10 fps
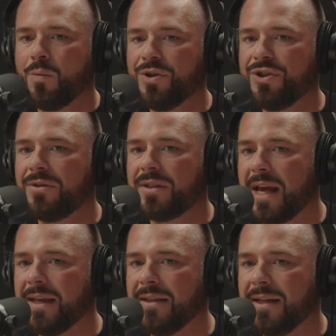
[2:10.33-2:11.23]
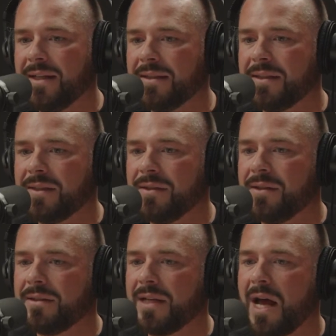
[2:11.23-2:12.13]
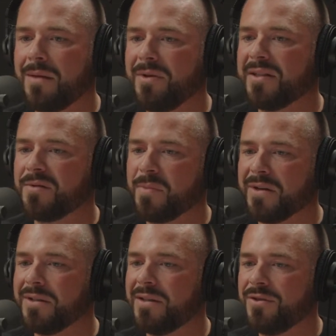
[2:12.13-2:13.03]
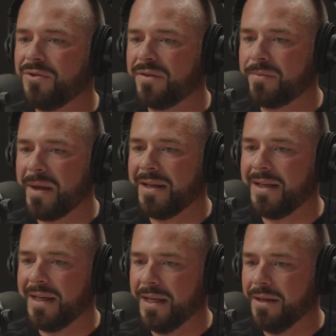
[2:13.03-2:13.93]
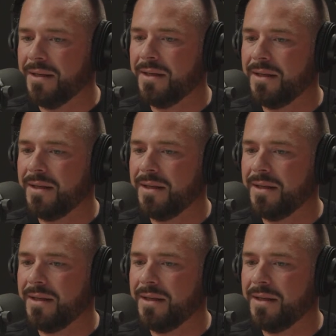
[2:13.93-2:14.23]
you say that it's the time and experience that you spent in